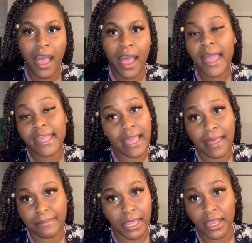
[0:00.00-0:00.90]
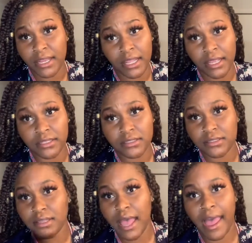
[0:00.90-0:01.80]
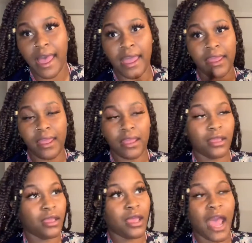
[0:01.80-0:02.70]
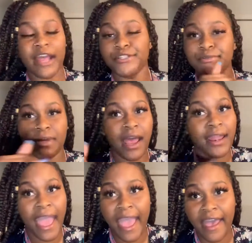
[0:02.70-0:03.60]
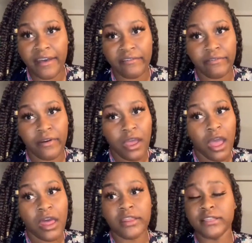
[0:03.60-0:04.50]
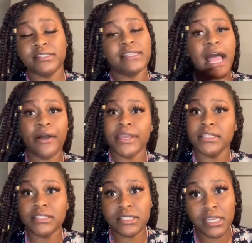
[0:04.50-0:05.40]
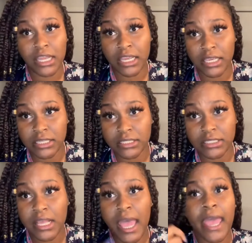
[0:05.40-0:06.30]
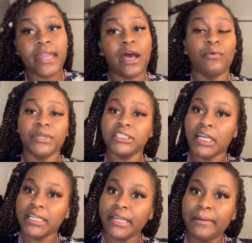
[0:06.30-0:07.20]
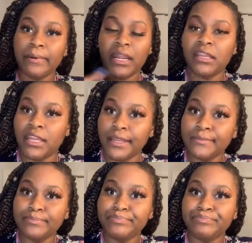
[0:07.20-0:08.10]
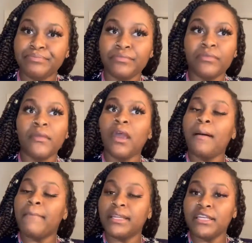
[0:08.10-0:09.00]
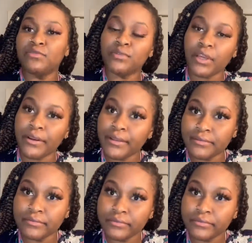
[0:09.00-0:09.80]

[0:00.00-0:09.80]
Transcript: I ain't got Megan knees. I I do not have the stallion's knees and I wish I did, but I didn't. My knees was hurting